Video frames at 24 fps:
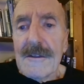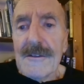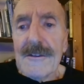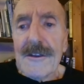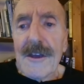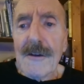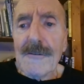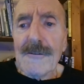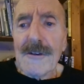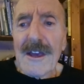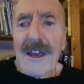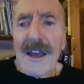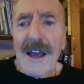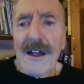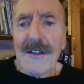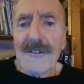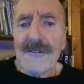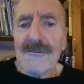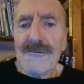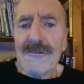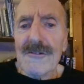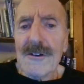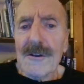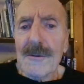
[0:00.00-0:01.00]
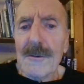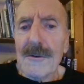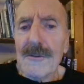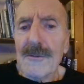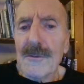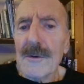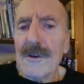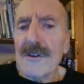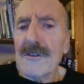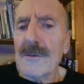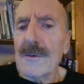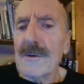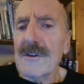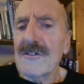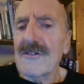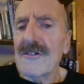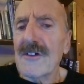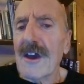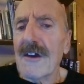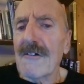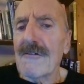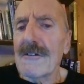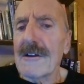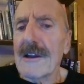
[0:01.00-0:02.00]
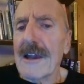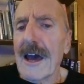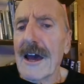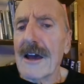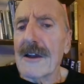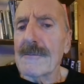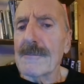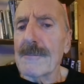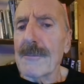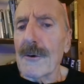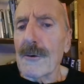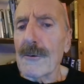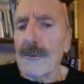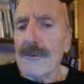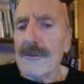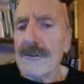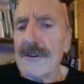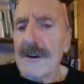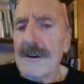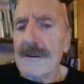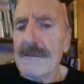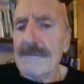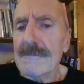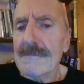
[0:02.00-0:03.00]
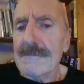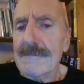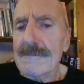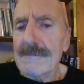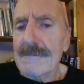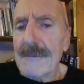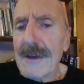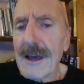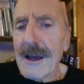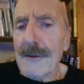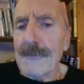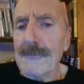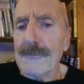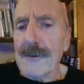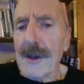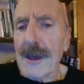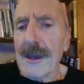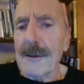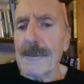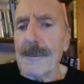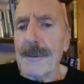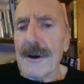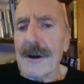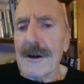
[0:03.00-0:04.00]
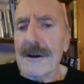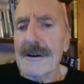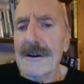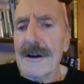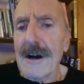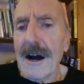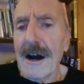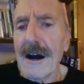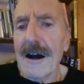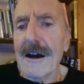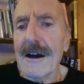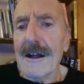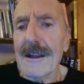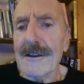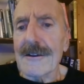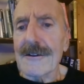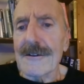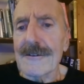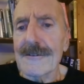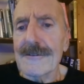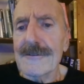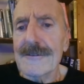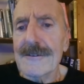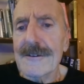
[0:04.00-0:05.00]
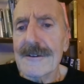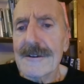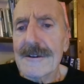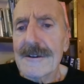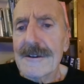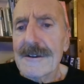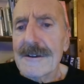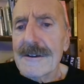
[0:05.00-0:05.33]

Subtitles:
The only country with which we share a land border, our neighbour Ireland,